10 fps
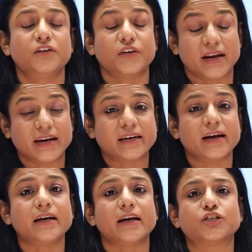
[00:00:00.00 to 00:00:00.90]

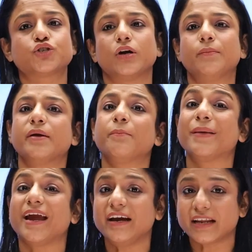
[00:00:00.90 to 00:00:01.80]
treated, it should be
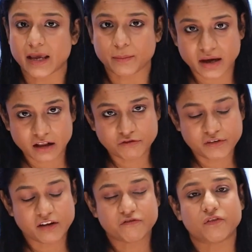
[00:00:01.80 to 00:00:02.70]
made chemical
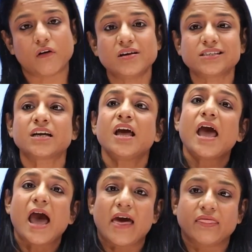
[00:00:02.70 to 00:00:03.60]
free first,
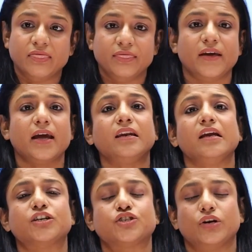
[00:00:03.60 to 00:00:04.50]
and then
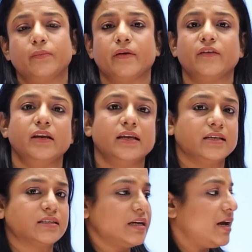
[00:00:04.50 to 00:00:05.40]
it should be
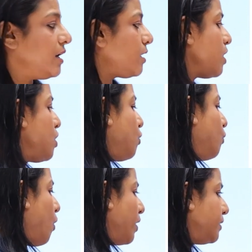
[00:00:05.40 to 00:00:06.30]
released in
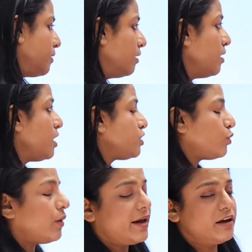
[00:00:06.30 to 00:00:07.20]
water.
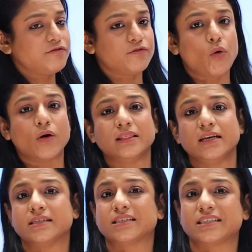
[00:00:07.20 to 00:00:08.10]
So if all
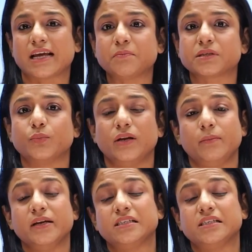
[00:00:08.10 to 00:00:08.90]
these steps will be